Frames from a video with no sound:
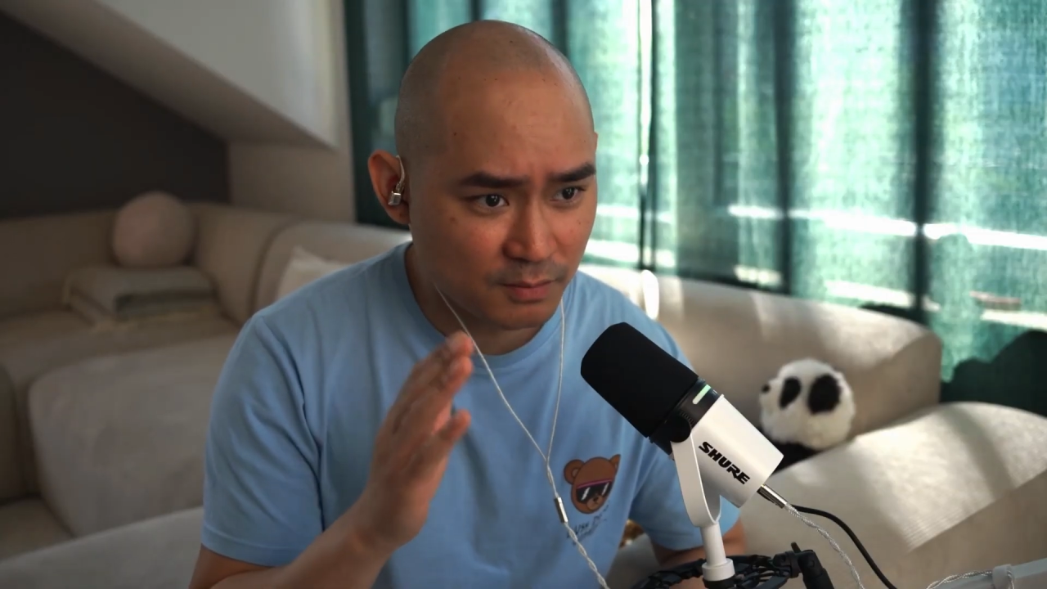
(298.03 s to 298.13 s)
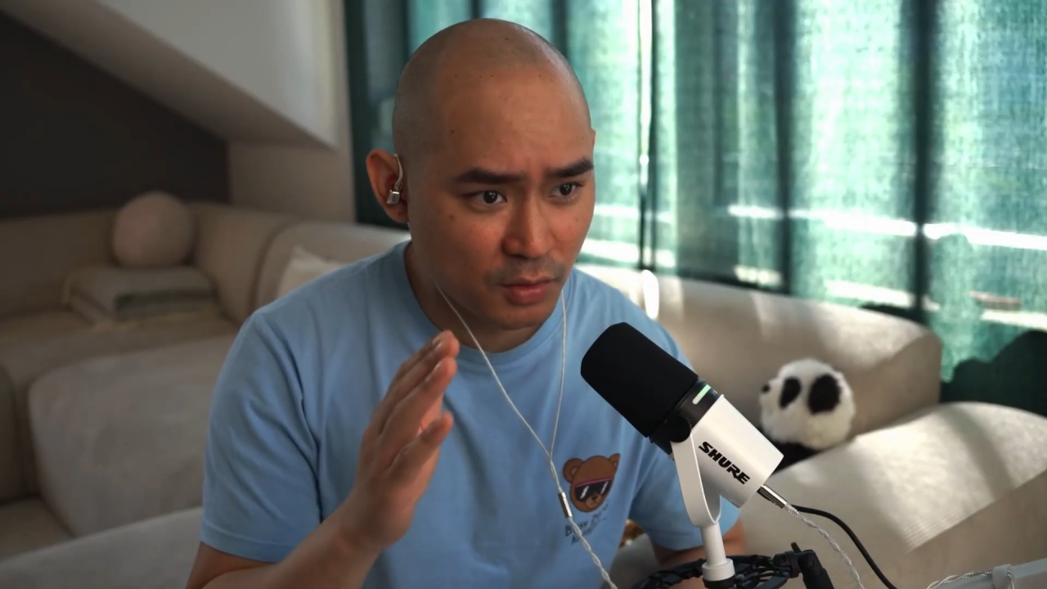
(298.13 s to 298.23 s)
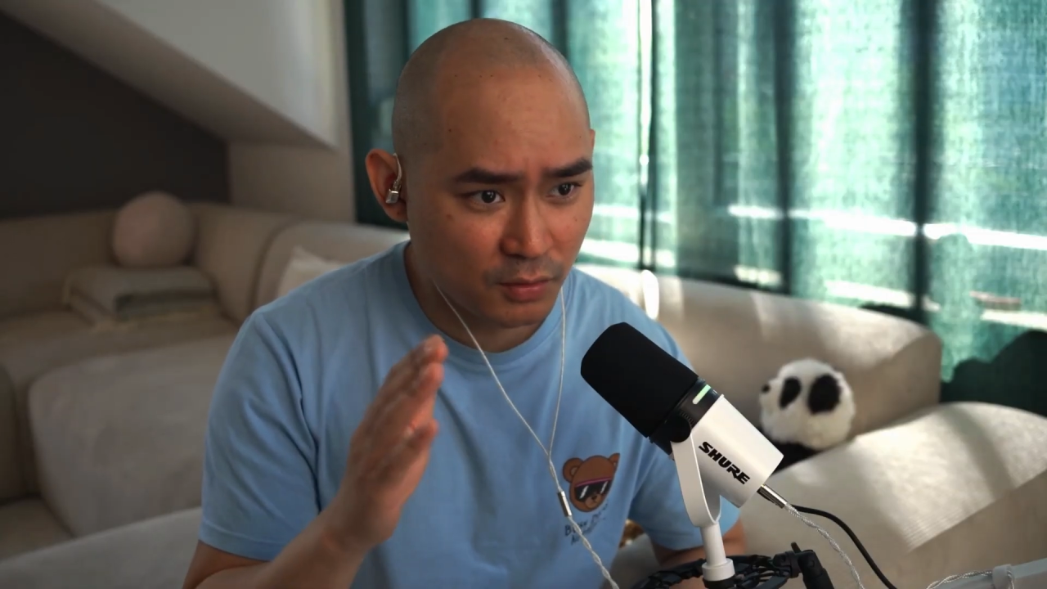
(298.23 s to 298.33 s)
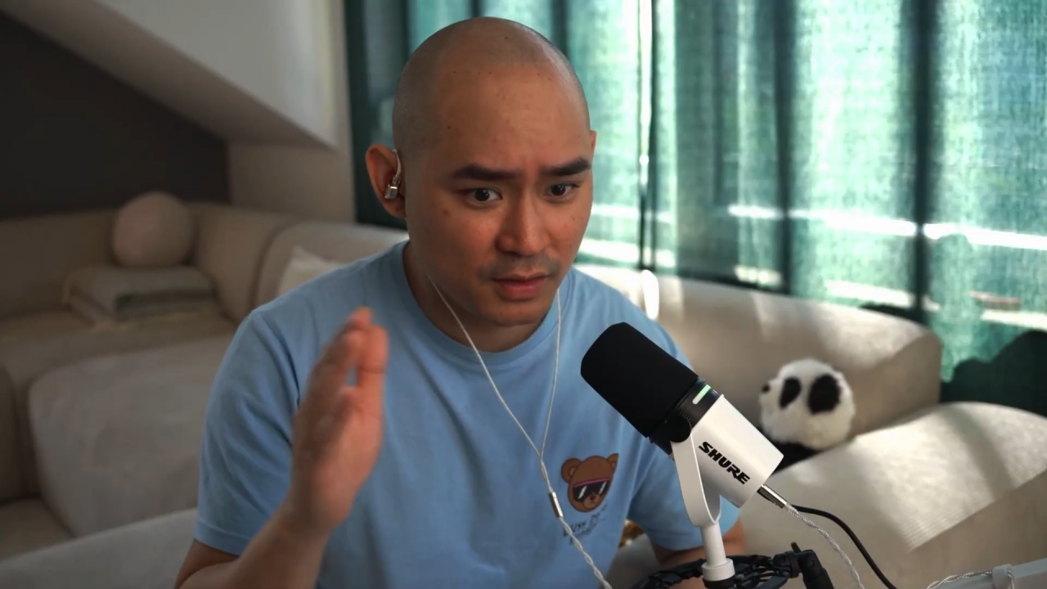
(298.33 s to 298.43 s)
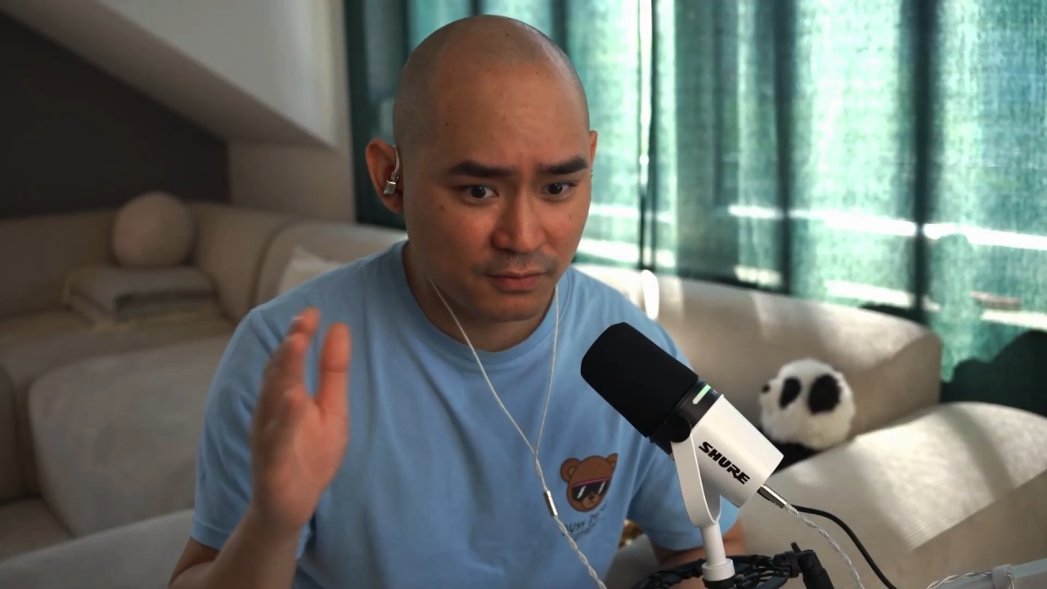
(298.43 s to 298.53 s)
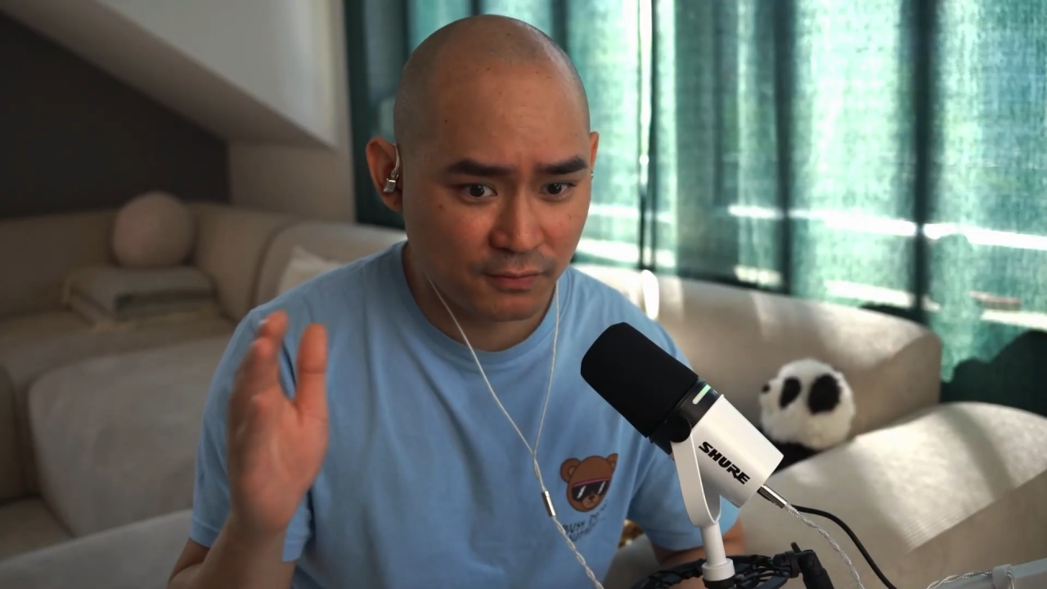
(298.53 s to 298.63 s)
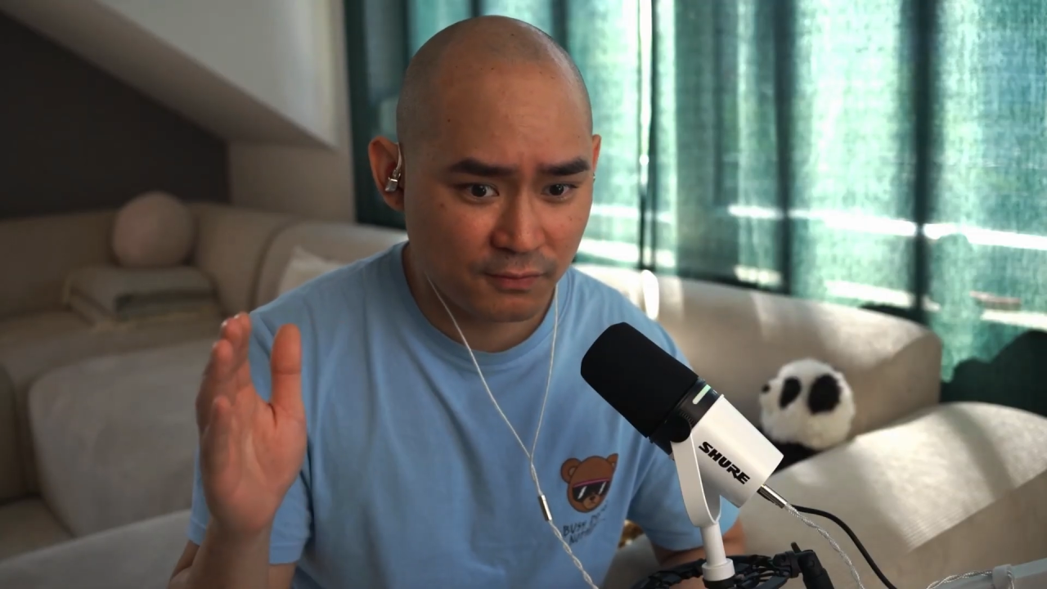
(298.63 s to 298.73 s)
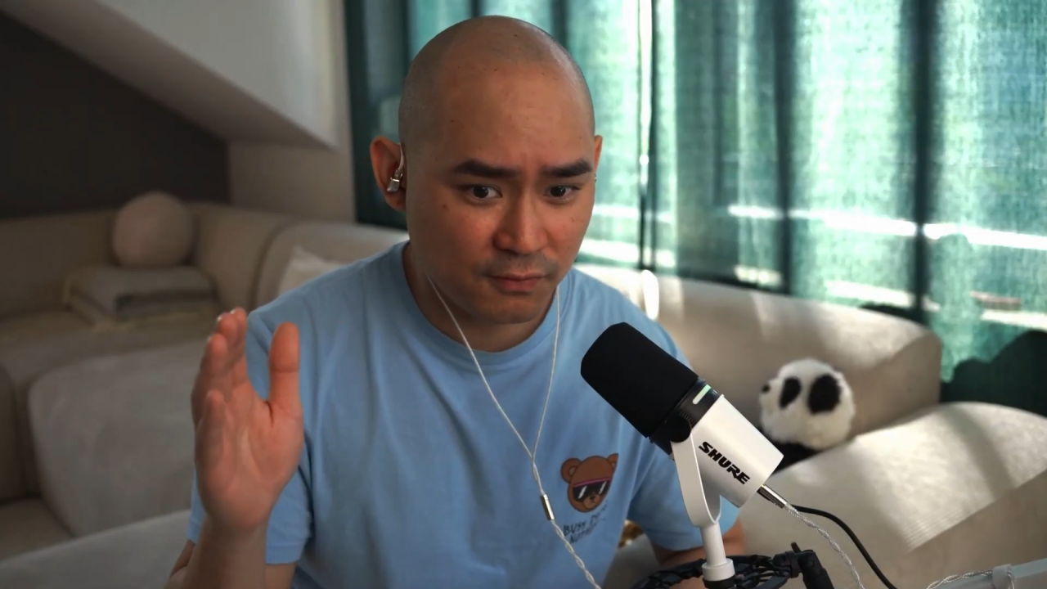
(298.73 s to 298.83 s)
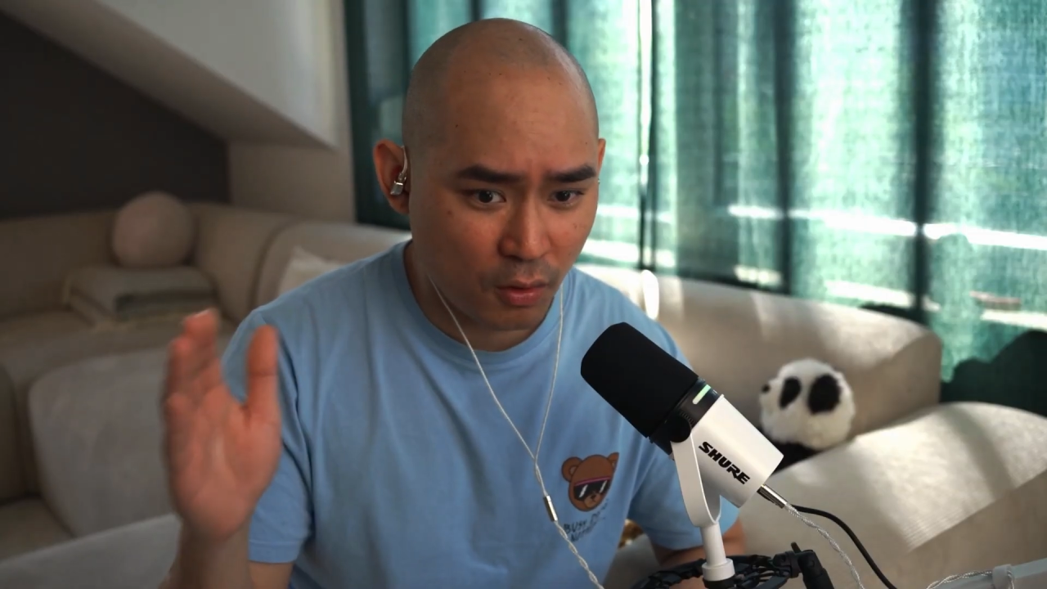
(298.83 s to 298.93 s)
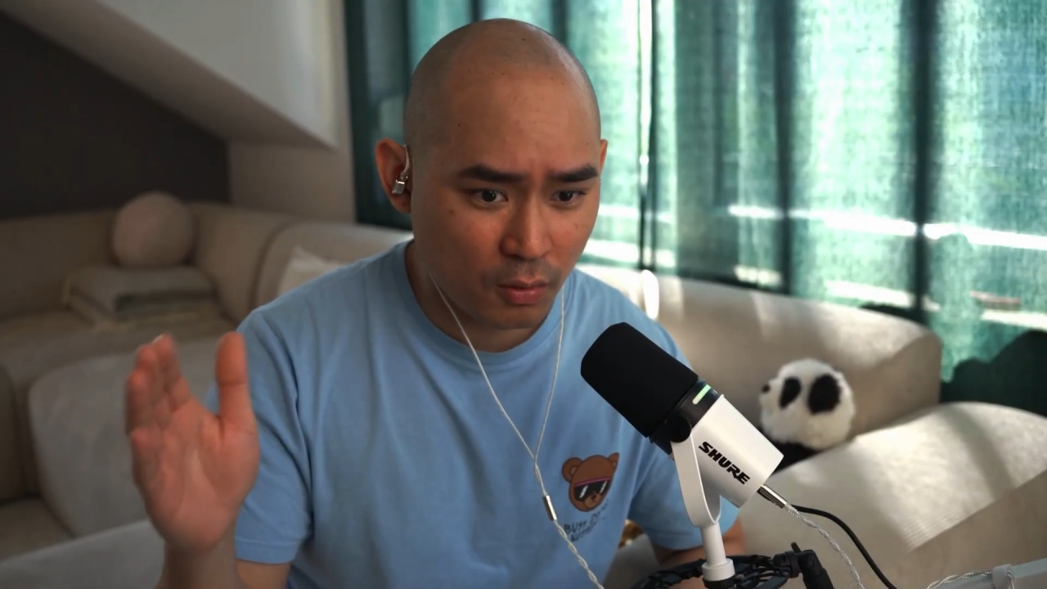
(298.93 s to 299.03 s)
moving
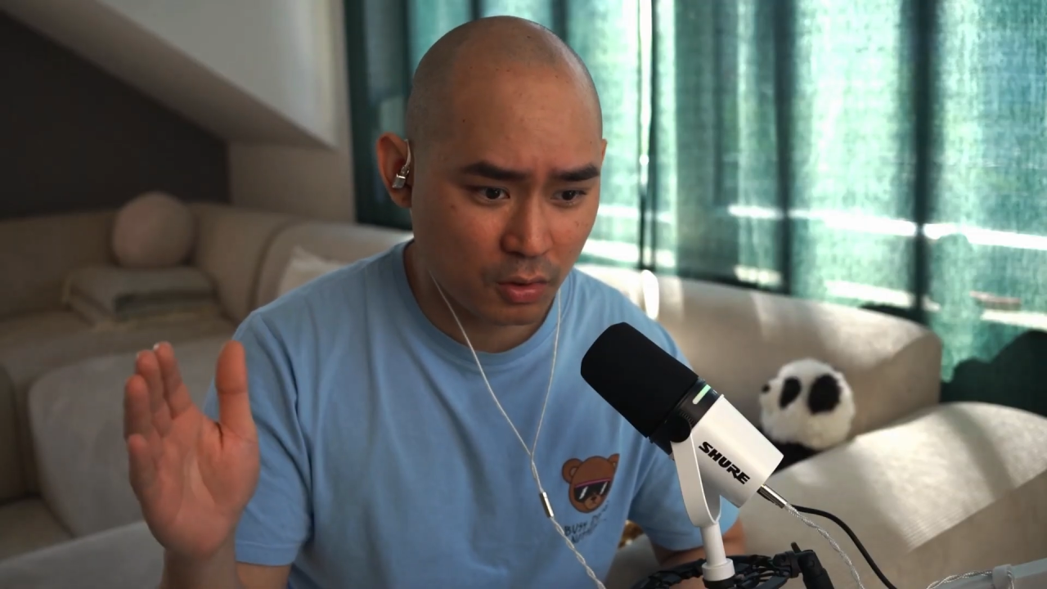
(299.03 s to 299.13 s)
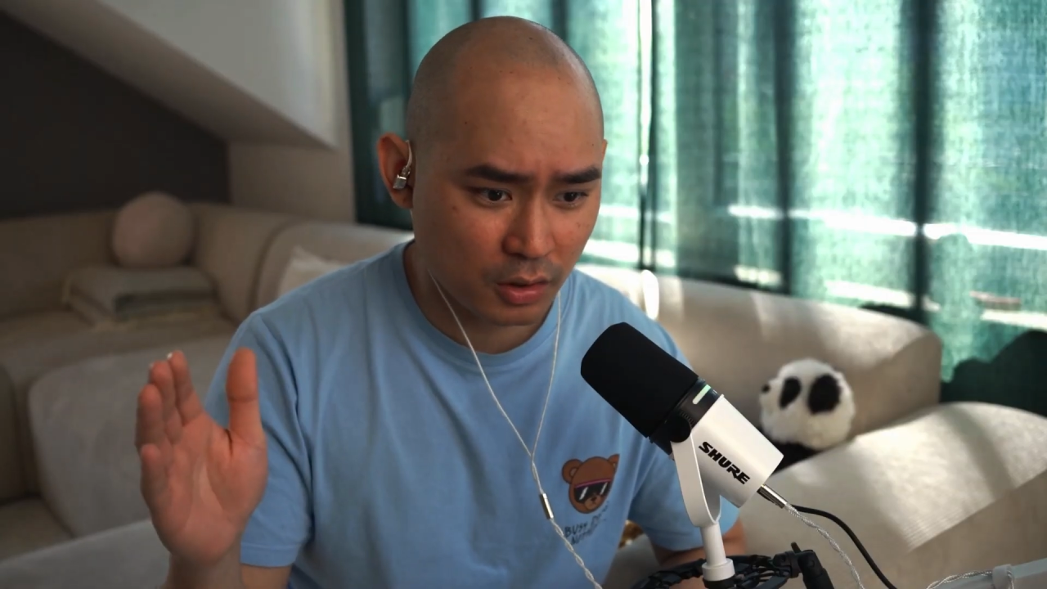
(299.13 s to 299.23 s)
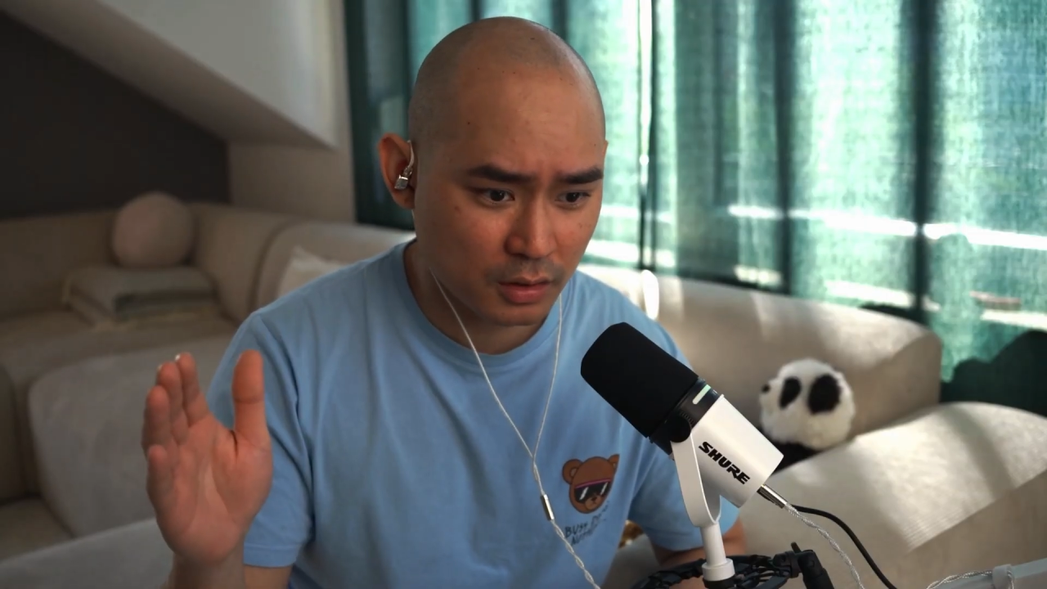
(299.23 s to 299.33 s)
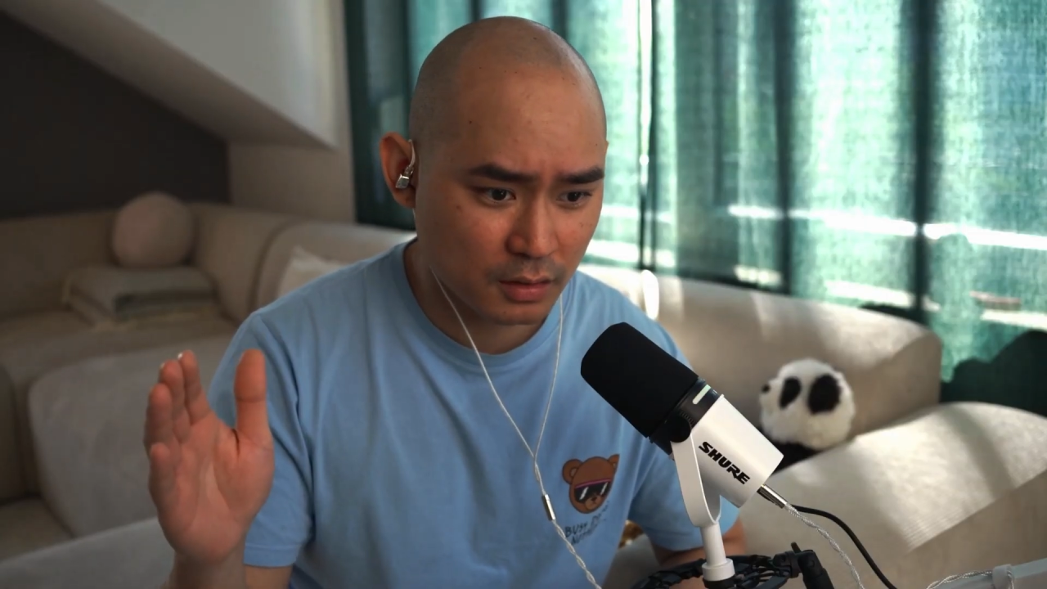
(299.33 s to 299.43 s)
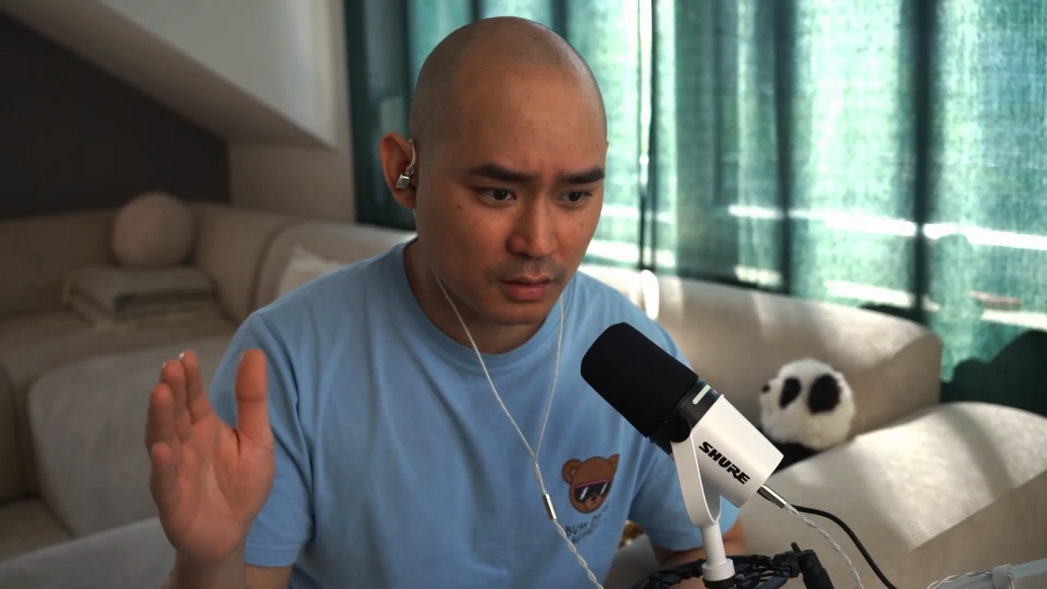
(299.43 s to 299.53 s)
forward